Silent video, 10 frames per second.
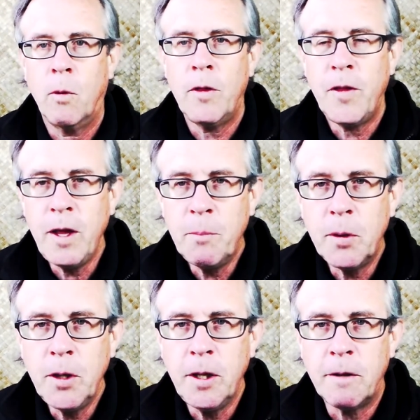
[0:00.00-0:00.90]
What they
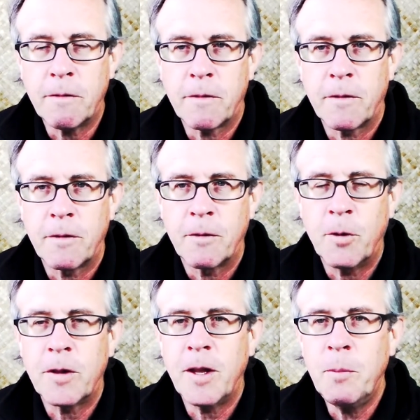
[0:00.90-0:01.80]
believe
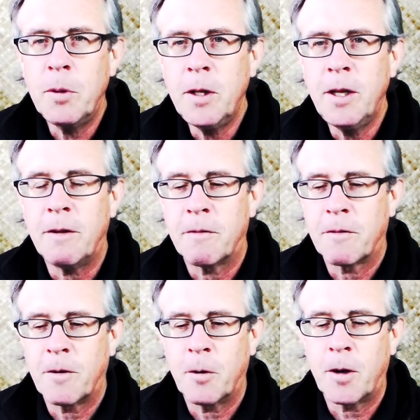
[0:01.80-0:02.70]
what they believe,
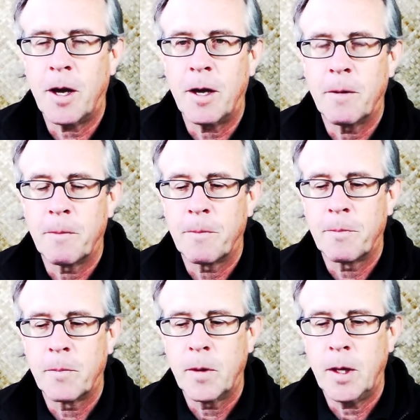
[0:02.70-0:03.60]
okay,
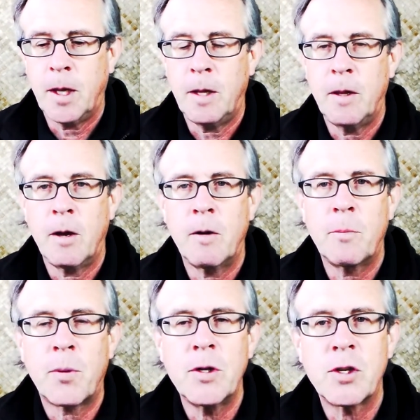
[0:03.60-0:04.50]
and their
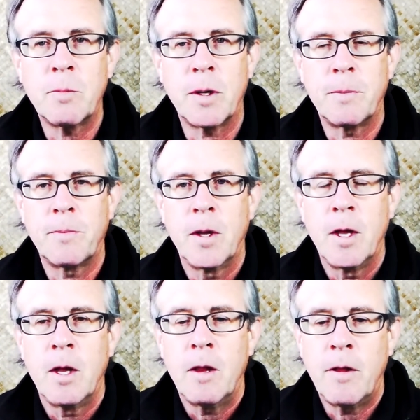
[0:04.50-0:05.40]
imprisonment,
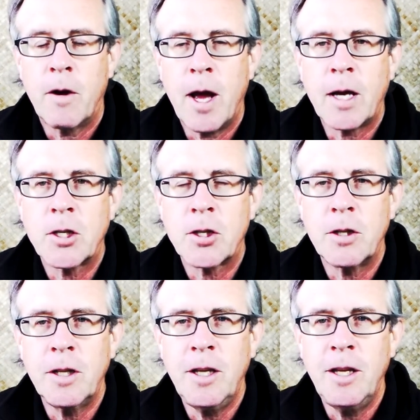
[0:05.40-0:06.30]
they're
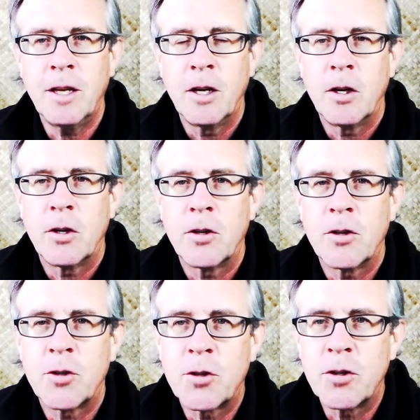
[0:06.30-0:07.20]
actually
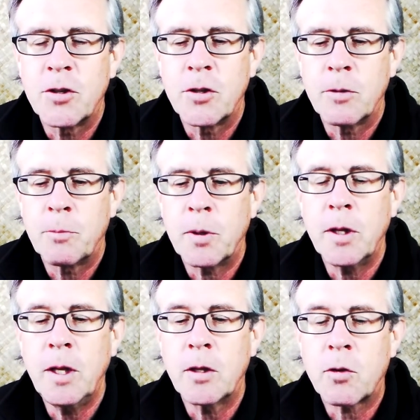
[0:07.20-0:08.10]

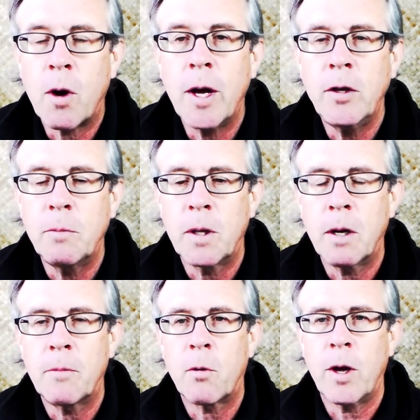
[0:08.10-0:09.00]
believe, trying to
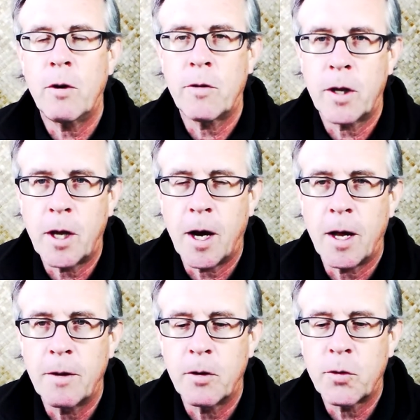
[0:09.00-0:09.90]
become greater than
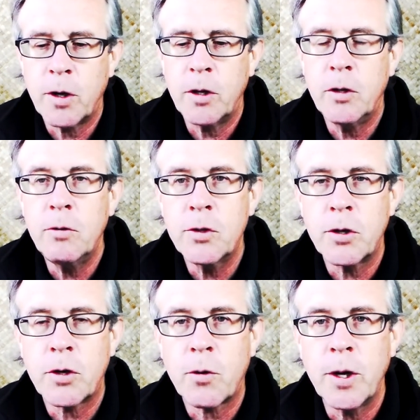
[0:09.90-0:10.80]
God. They're trying to use
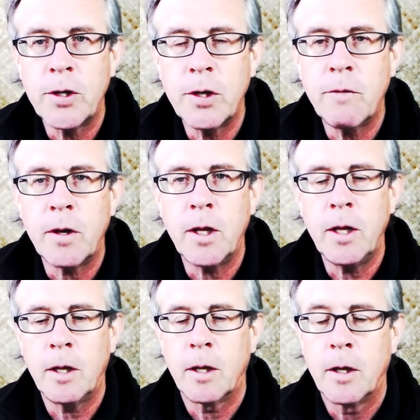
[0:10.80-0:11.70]
their creativity
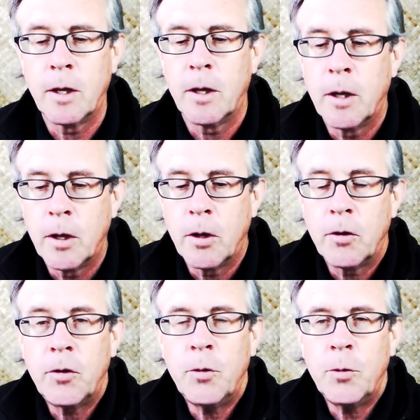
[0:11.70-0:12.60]

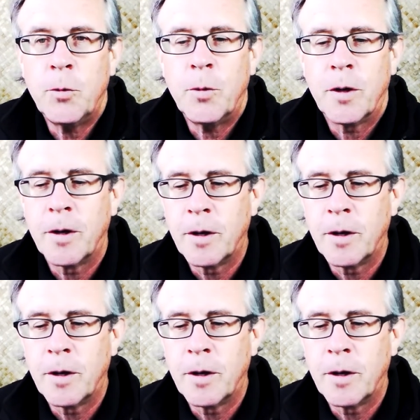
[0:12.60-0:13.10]
to